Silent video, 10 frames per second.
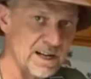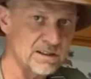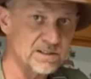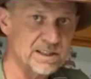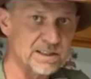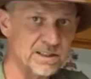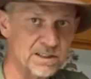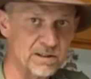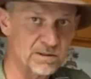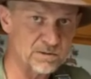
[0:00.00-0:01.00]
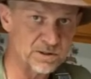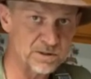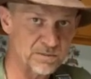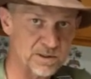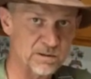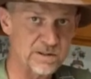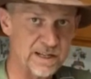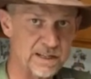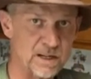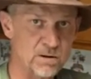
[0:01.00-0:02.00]
house, I just thought it was something to do with
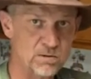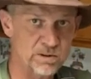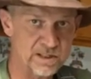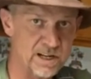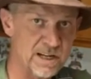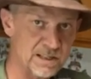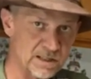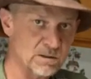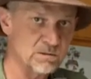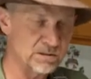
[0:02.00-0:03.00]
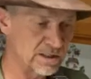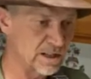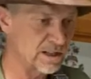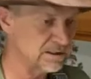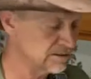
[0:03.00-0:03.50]
that cold and hot, cold and hot.